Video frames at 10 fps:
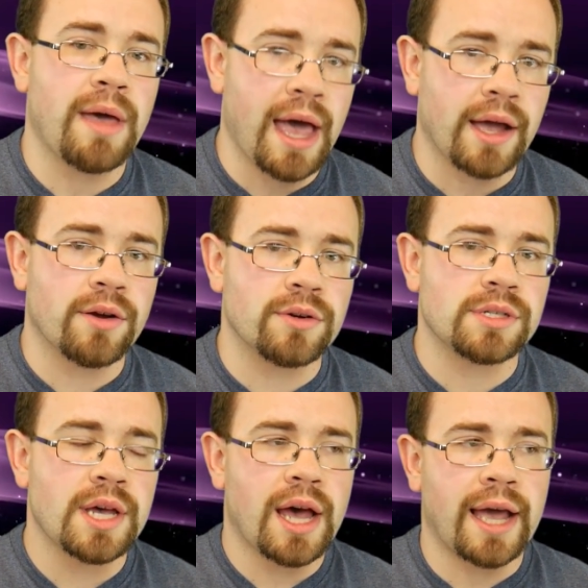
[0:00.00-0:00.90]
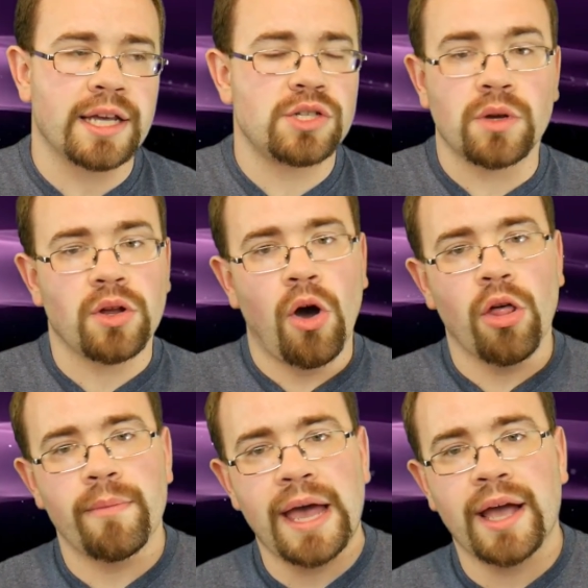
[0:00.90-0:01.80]
them hackers. I guess you could
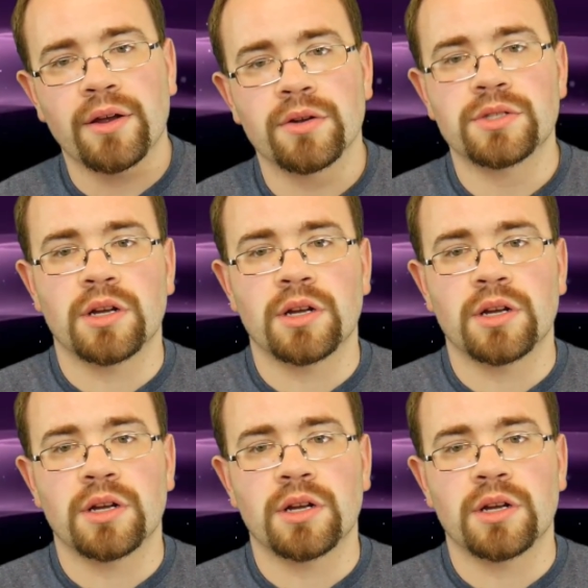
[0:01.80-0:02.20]
call them hackers.